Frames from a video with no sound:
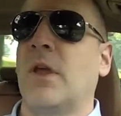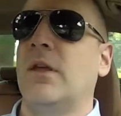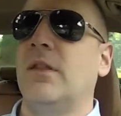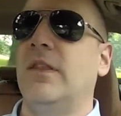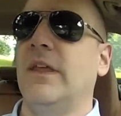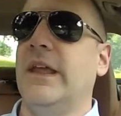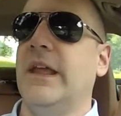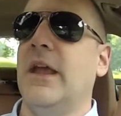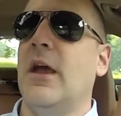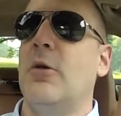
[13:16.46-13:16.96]

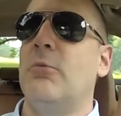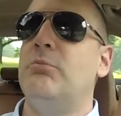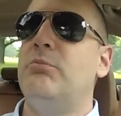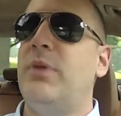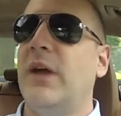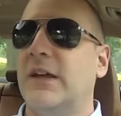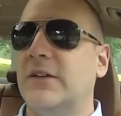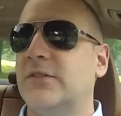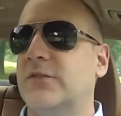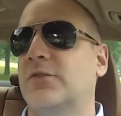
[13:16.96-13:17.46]
the
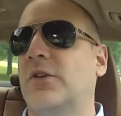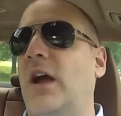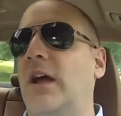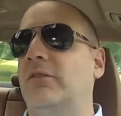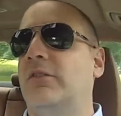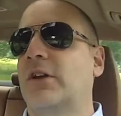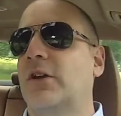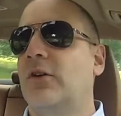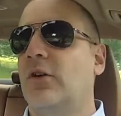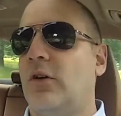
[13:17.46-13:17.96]
best
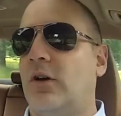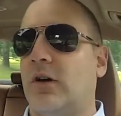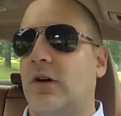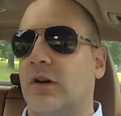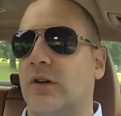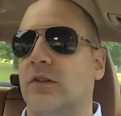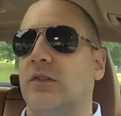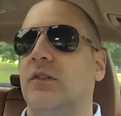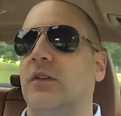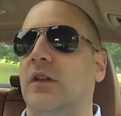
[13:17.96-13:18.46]
driving
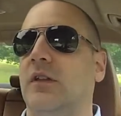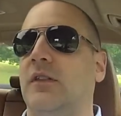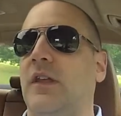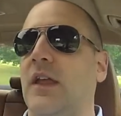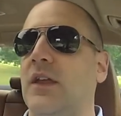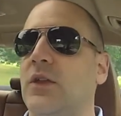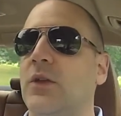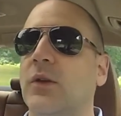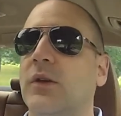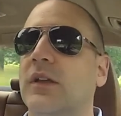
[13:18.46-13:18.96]
cars
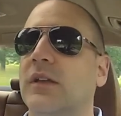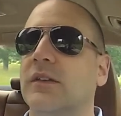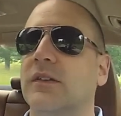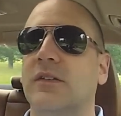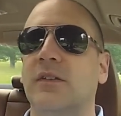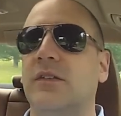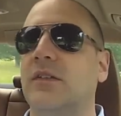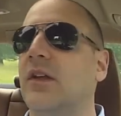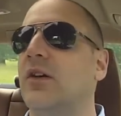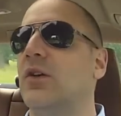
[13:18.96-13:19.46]
that you can
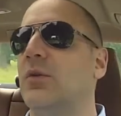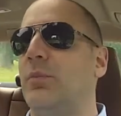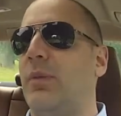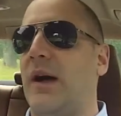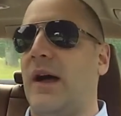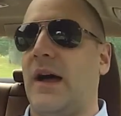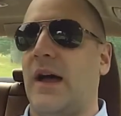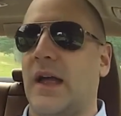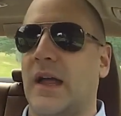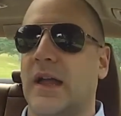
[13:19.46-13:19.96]
still
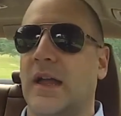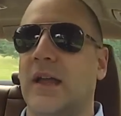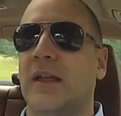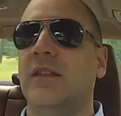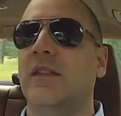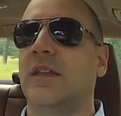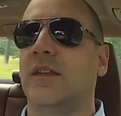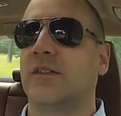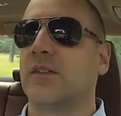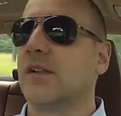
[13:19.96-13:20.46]
buy
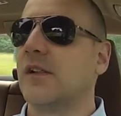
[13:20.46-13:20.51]
in this